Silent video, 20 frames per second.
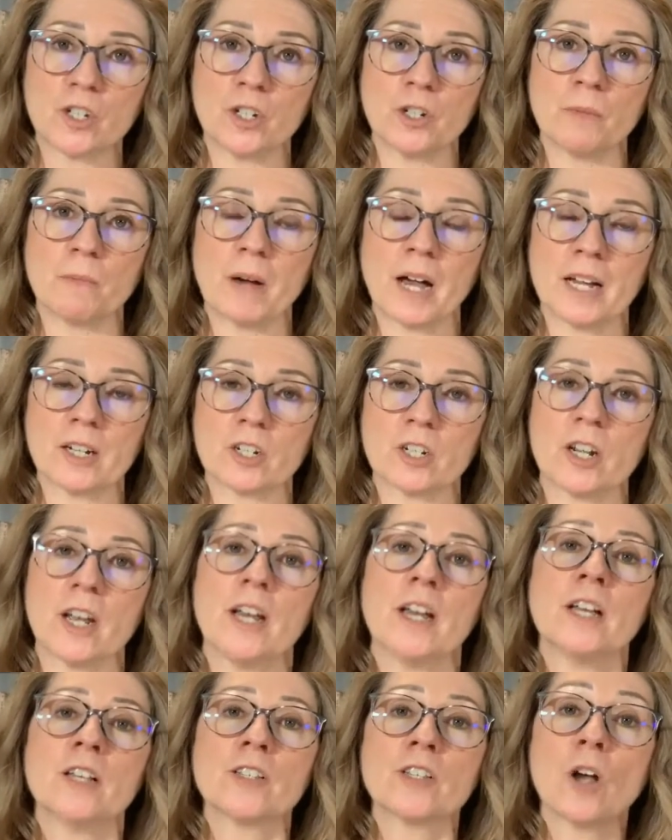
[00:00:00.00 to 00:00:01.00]
too much.
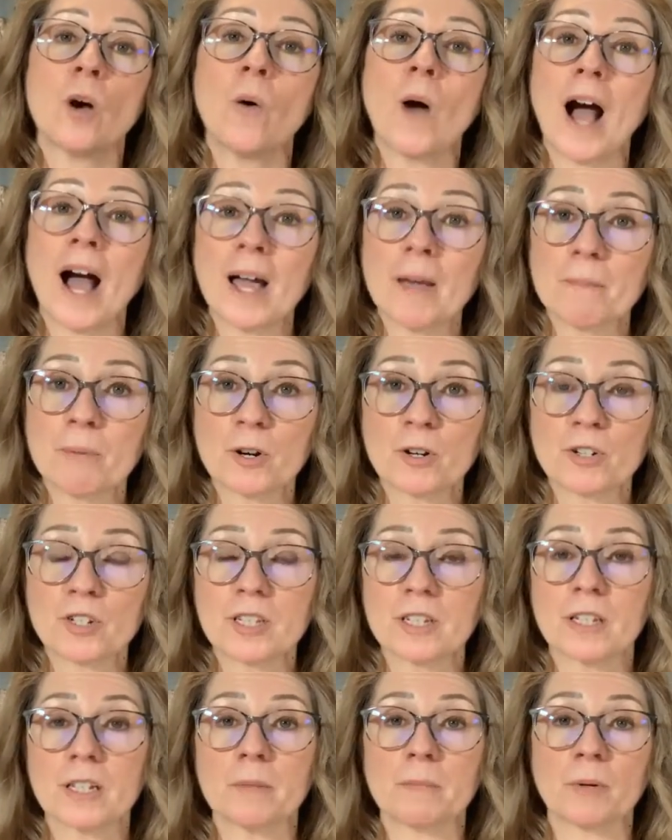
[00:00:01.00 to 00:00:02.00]
So I
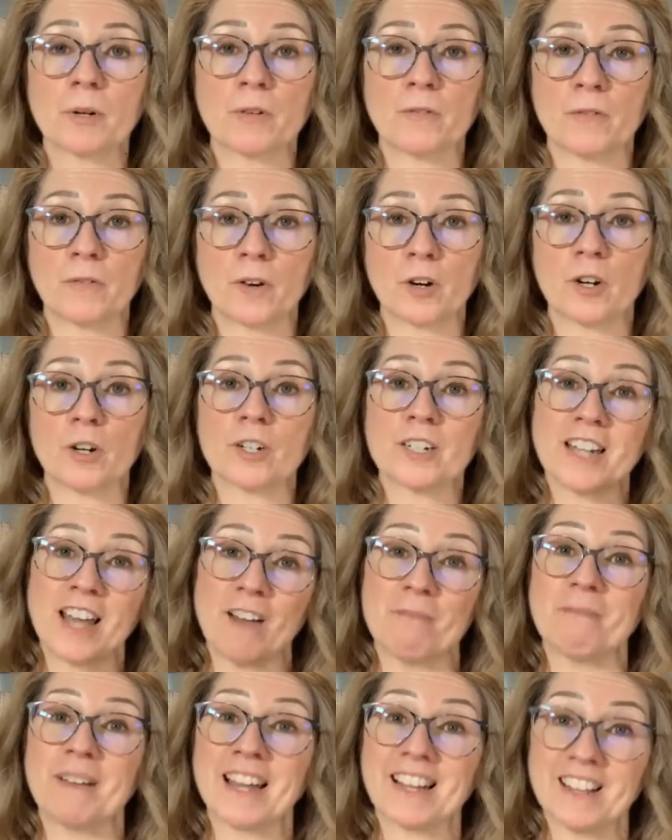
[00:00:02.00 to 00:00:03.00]
personally prefer to
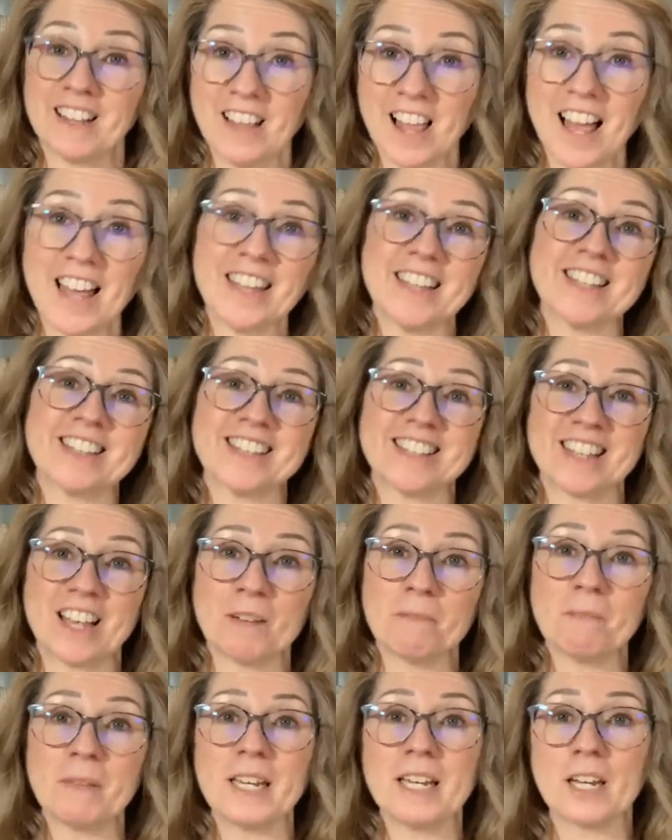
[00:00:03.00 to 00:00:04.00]
have my clients
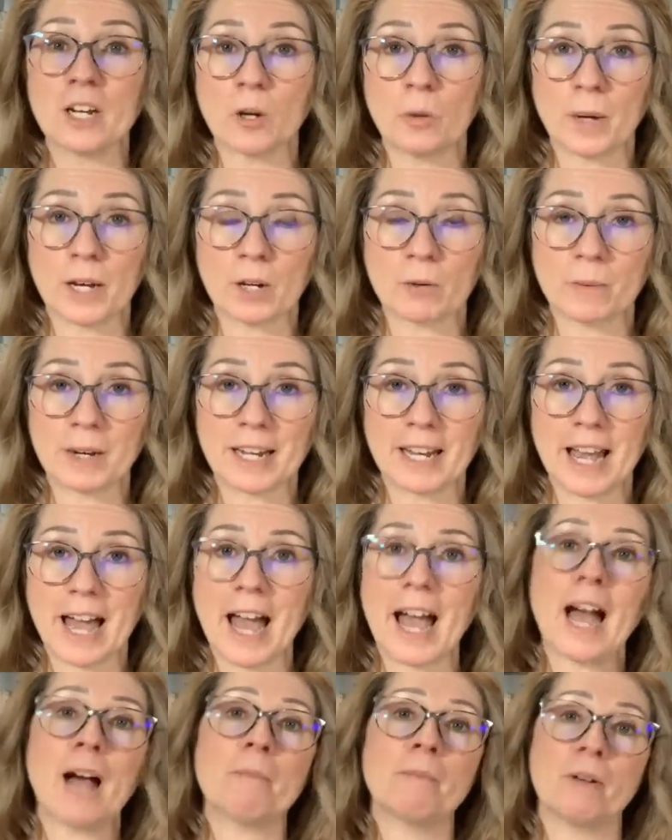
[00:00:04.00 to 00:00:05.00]
send me a quick
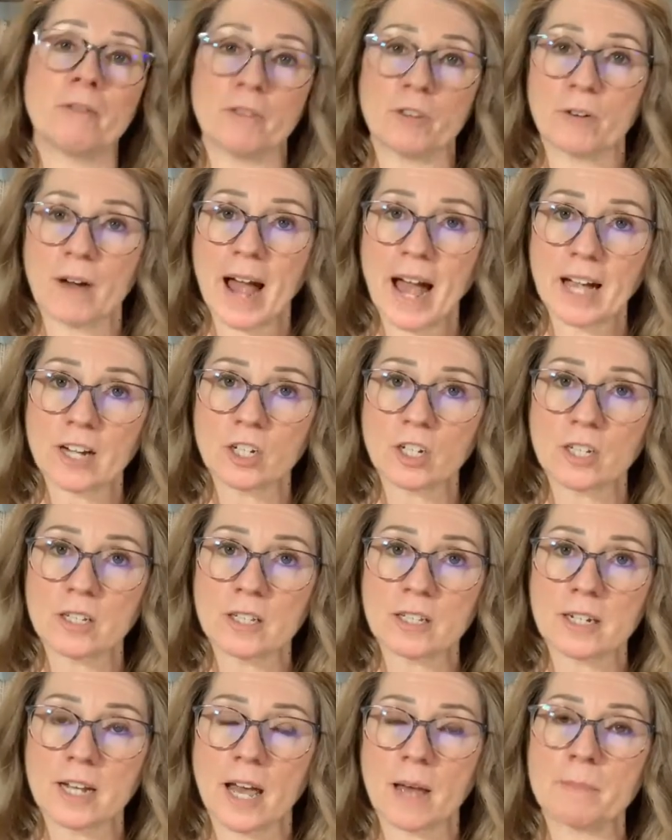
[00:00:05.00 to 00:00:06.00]
recap of their action
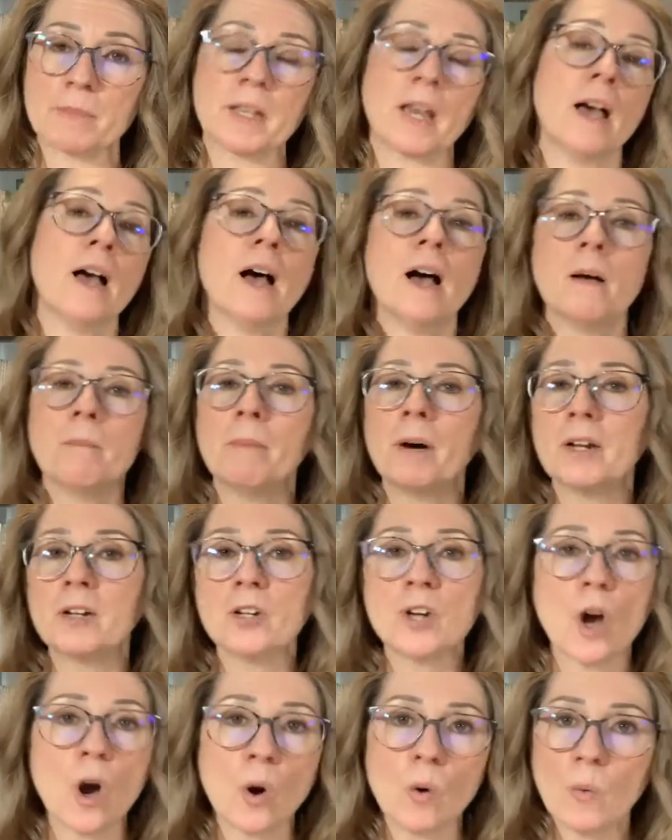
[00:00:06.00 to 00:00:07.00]
steps, but
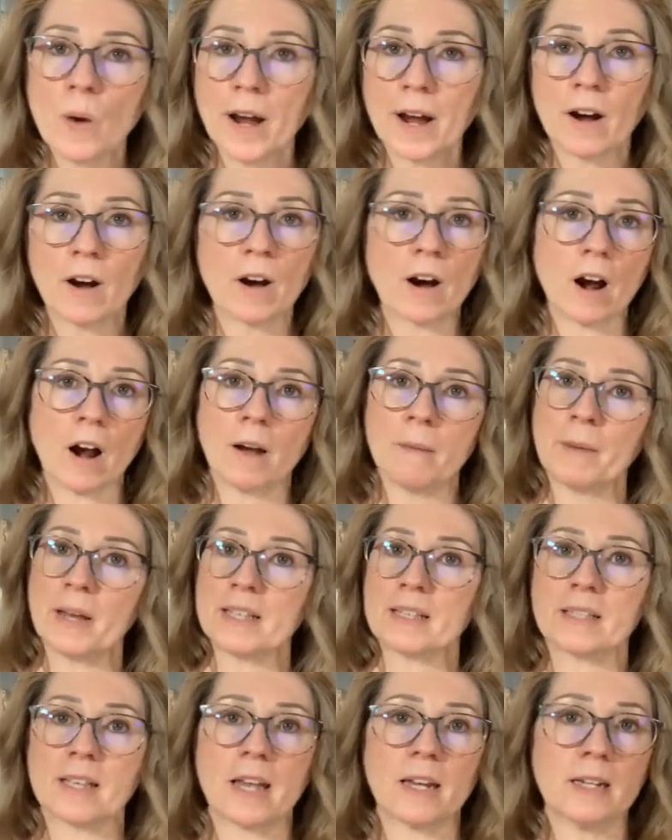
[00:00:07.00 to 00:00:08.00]
nowhere am I
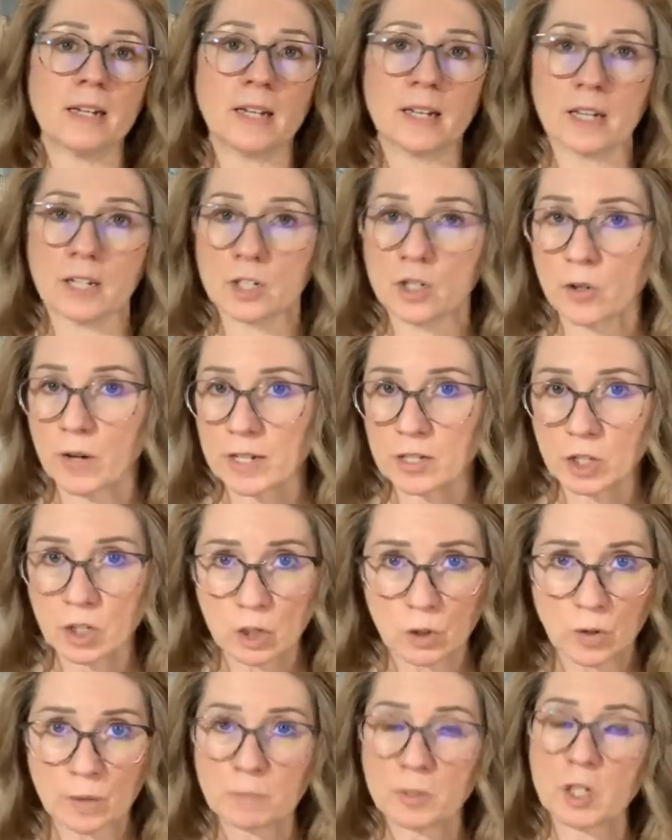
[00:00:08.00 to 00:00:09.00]
sending a
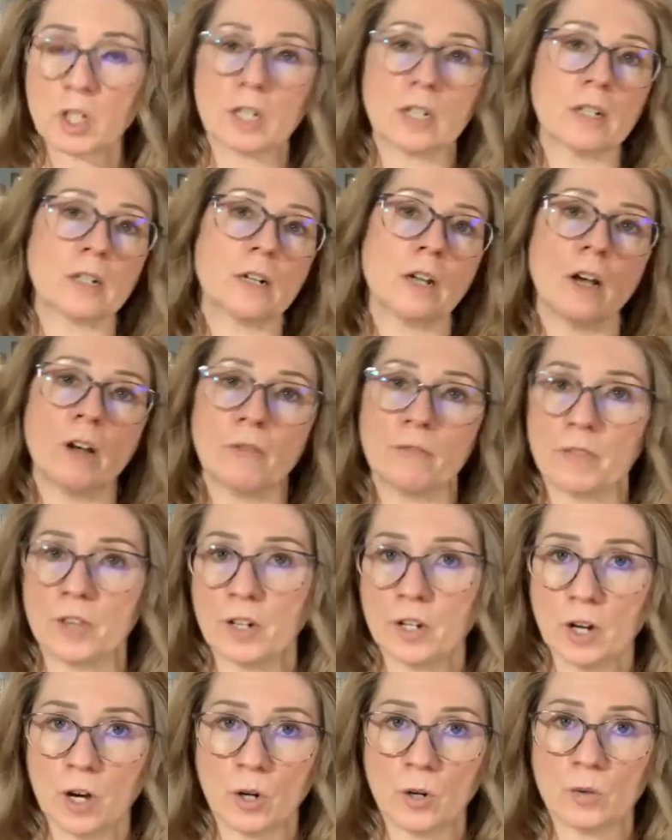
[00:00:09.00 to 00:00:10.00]
transcription of the
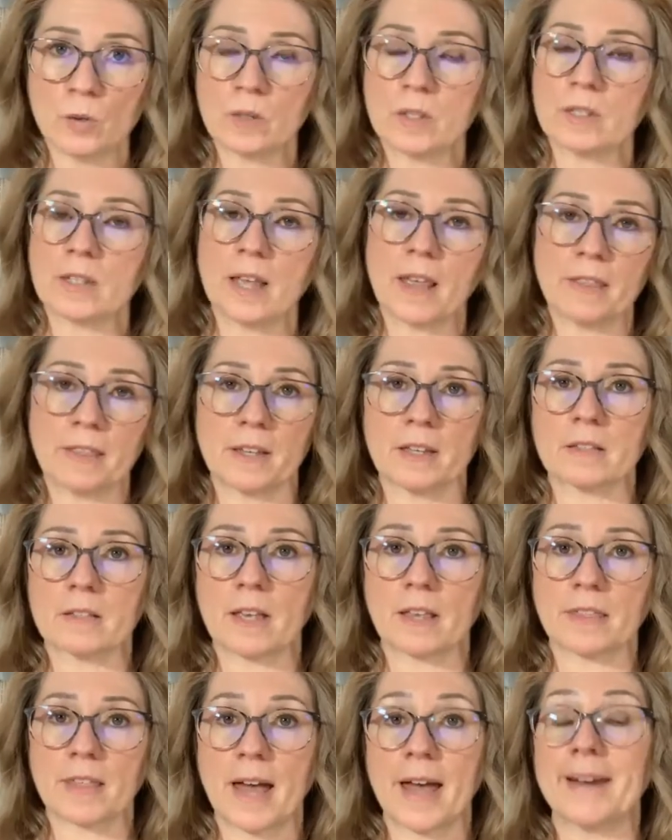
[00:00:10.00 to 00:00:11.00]
notes and things
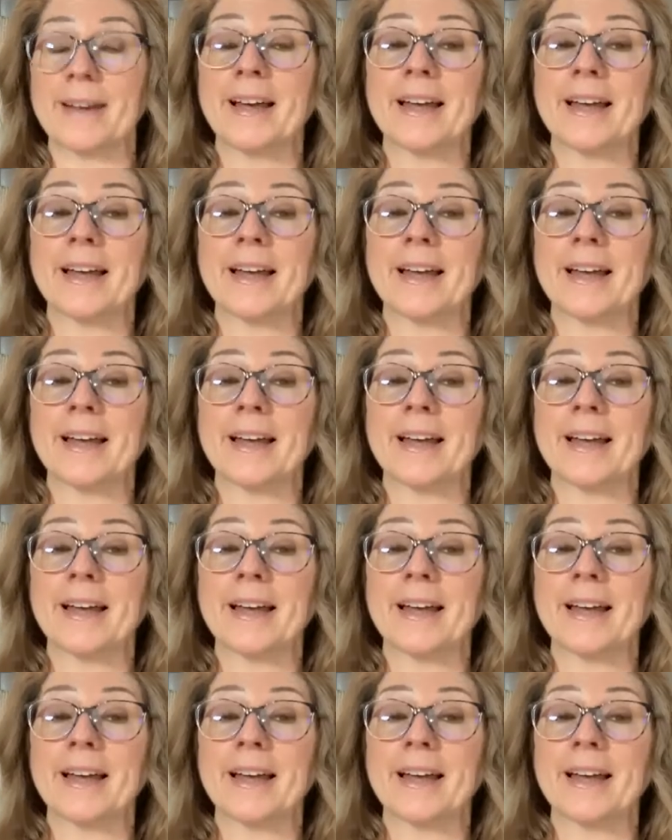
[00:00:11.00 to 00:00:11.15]
like that.